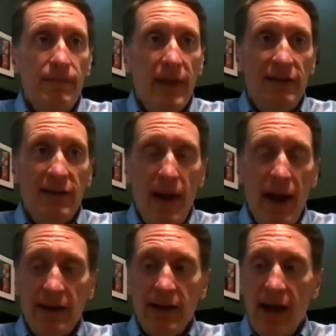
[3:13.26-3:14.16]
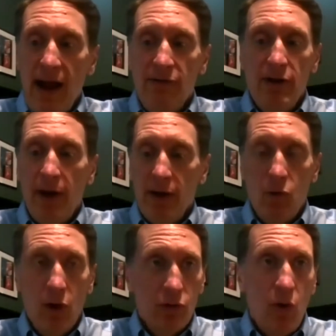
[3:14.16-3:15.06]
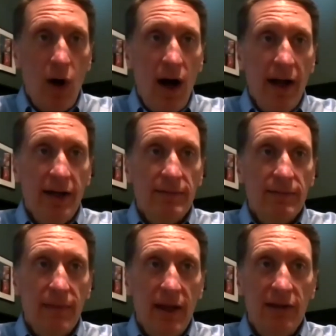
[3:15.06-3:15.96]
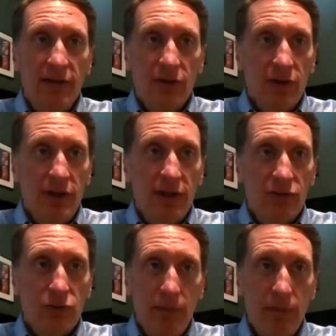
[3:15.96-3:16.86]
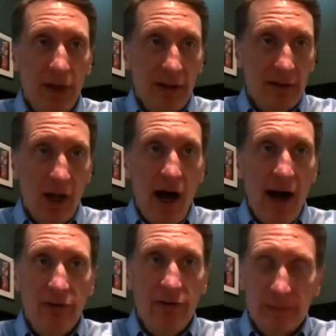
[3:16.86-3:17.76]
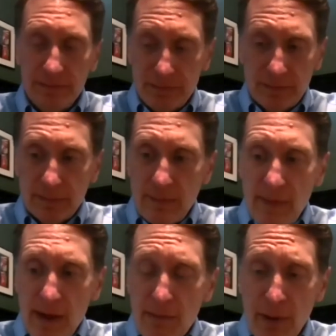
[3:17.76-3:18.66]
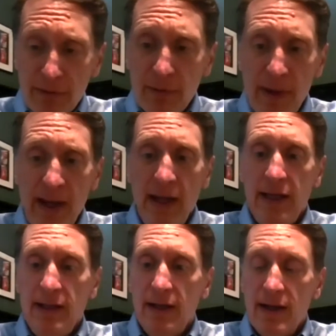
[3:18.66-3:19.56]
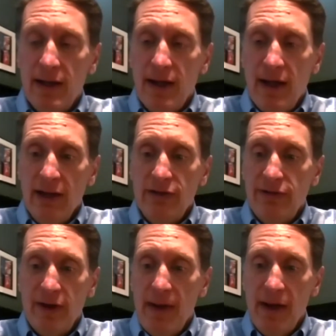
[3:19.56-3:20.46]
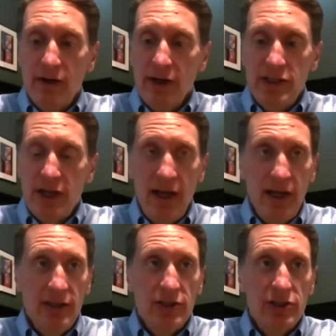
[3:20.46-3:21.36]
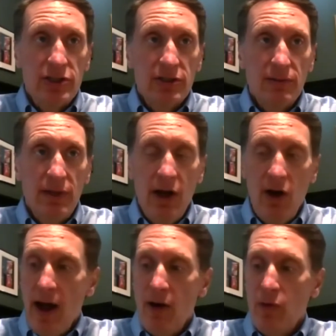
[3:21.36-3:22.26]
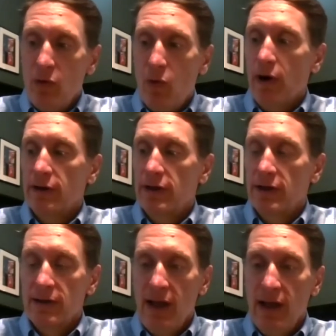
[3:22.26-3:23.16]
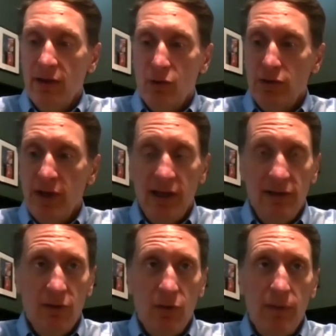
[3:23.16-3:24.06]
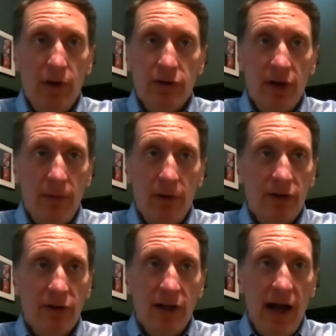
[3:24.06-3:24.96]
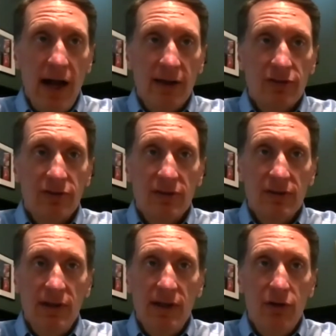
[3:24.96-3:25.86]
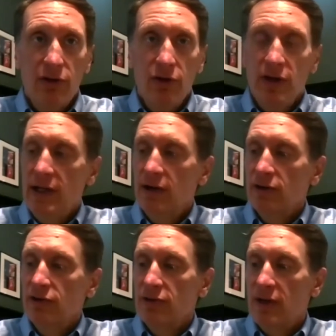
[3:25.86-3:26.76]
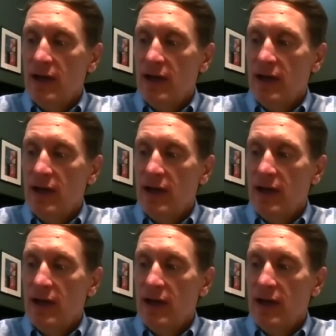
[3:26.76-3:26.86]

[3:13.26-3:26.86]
It's impacted everybody worldwide, and it's certainly disrupted lives. But for me, it's fundamentally changed, how we work and the routines that we built up over the last, 30 years.